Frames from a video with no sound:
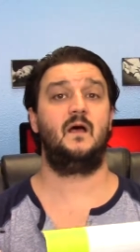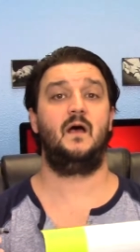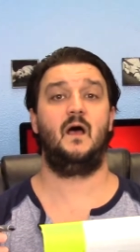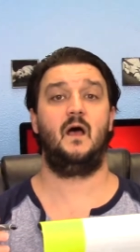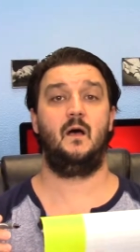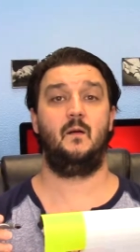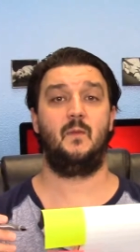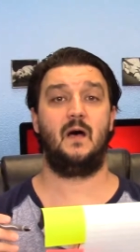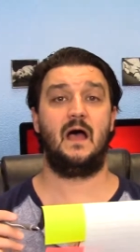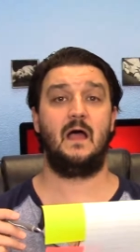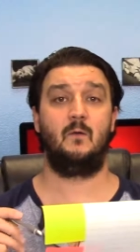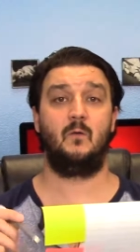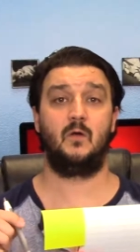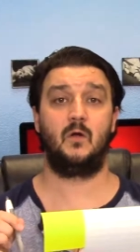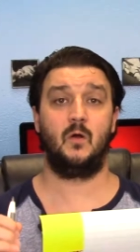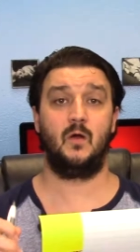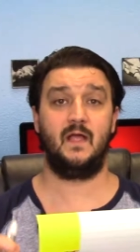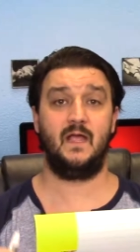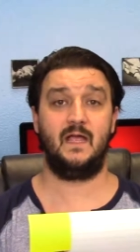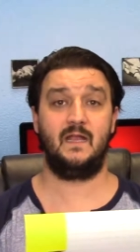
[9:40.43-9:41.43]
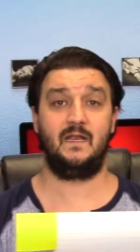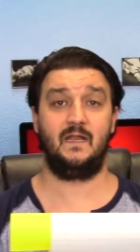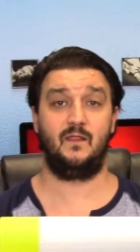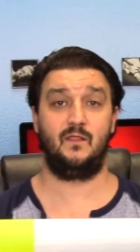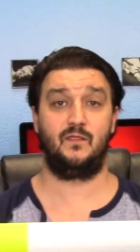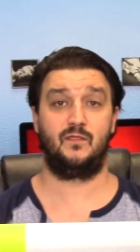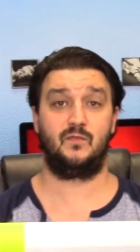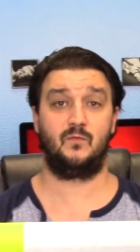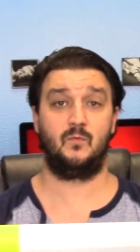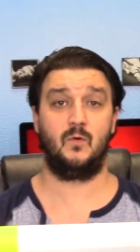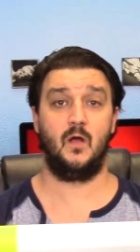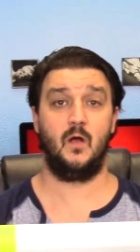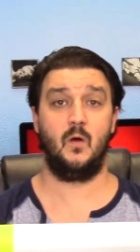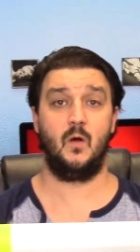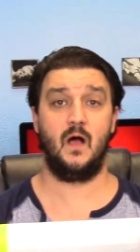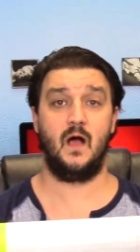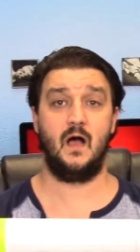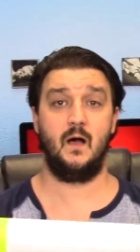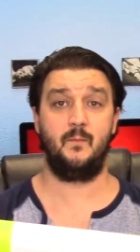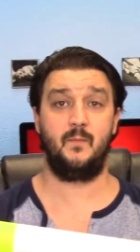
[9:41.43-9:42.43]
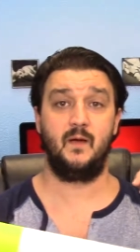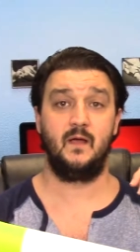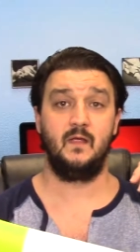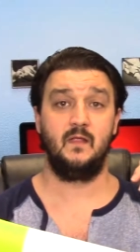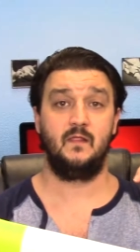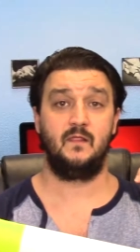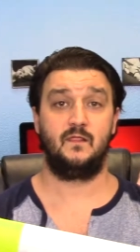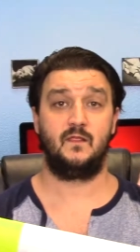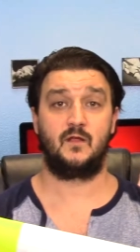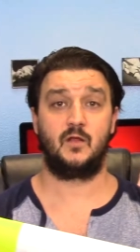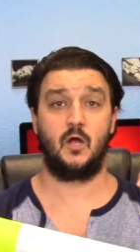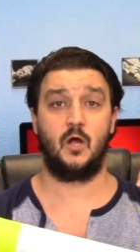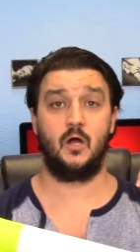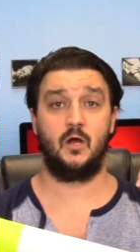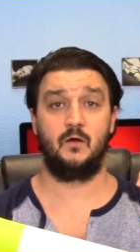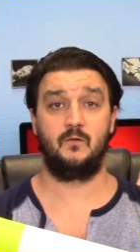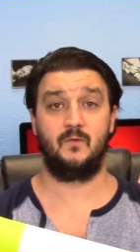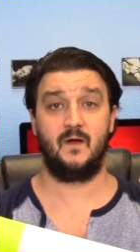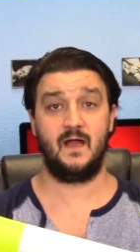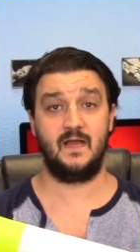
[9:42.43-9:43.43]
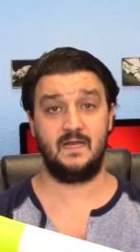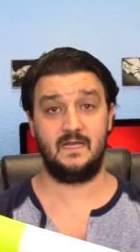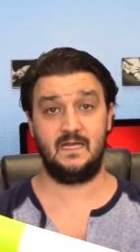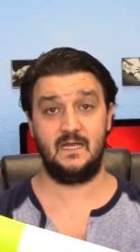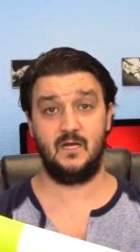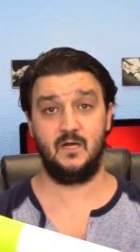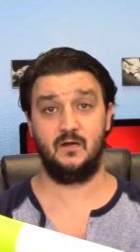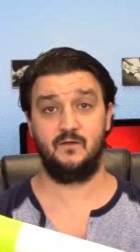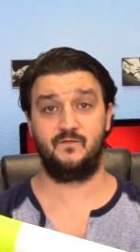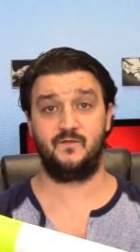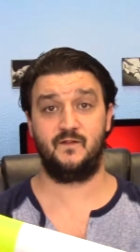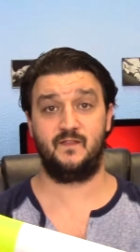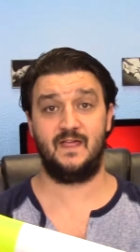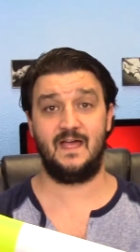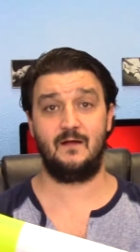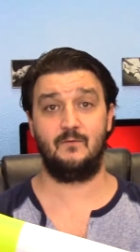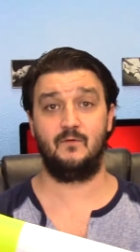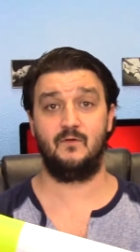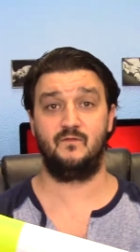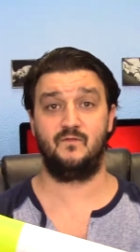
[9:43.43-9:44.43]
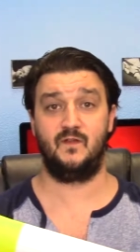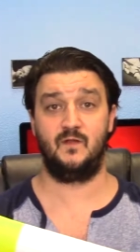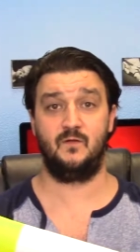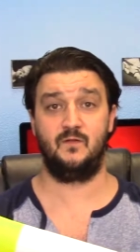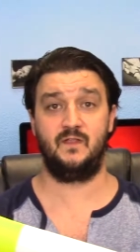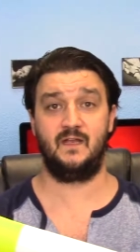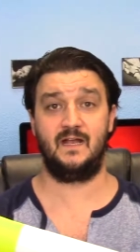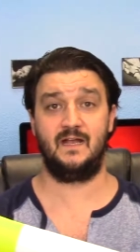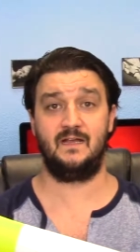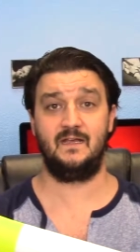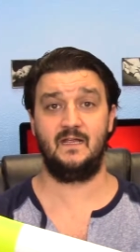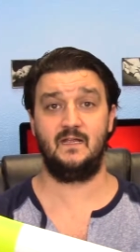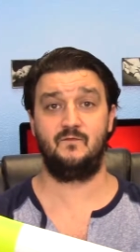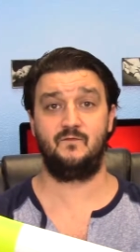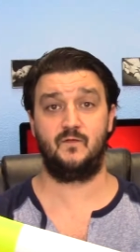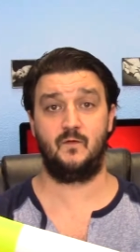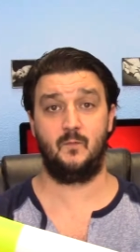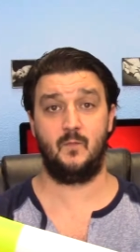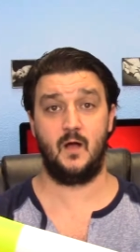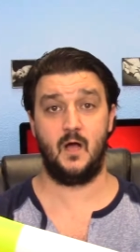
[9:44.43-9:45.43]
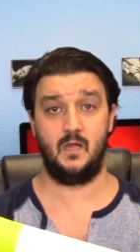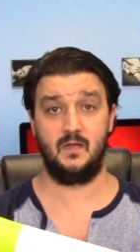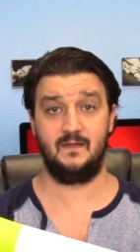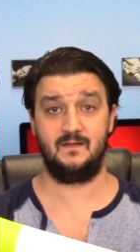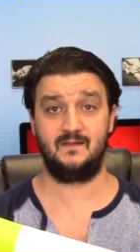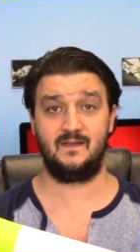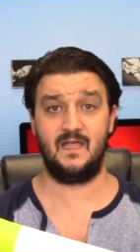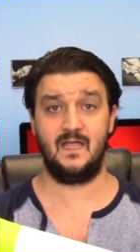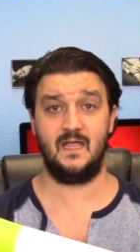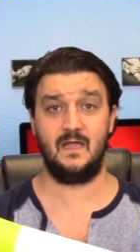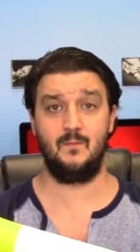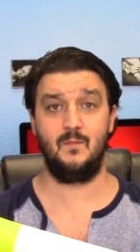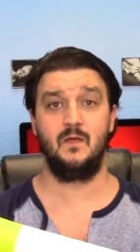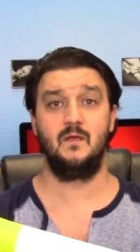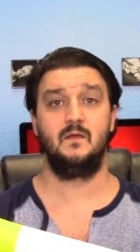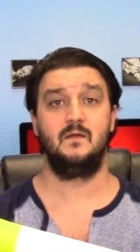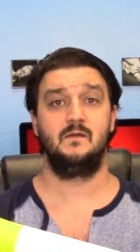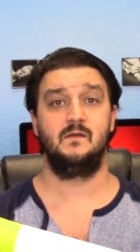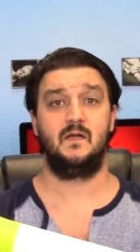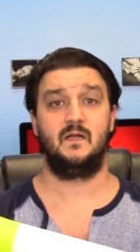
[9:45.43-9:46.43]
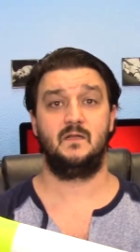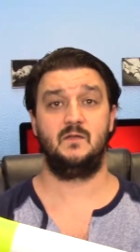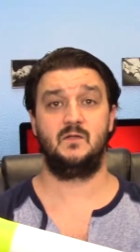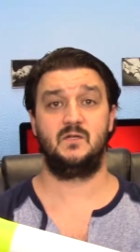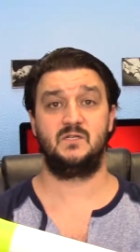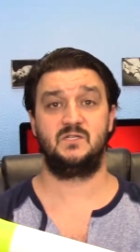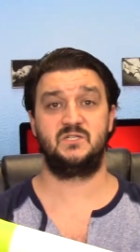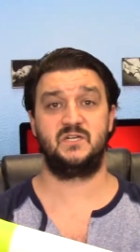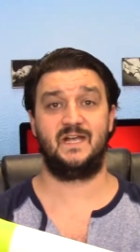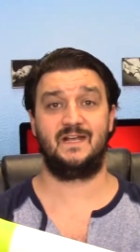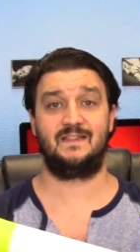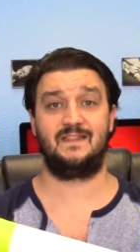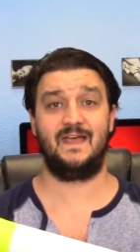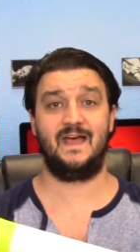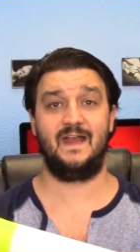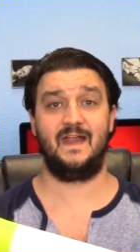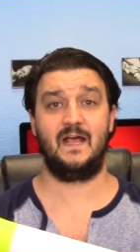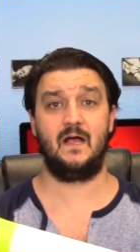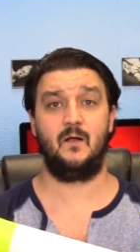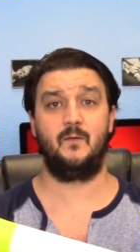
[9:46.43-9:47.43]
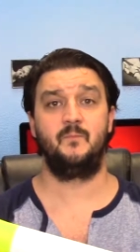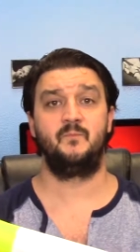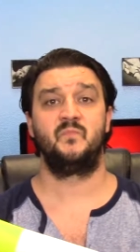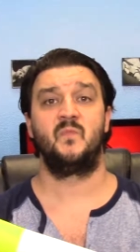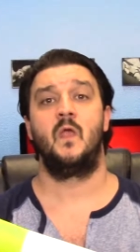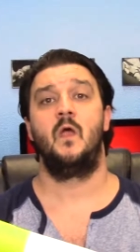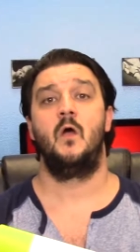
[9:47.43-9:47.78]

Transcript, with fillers: Um, I will go ahead and throw up the card right here for that review that I did for Molly's game. And you can check that out.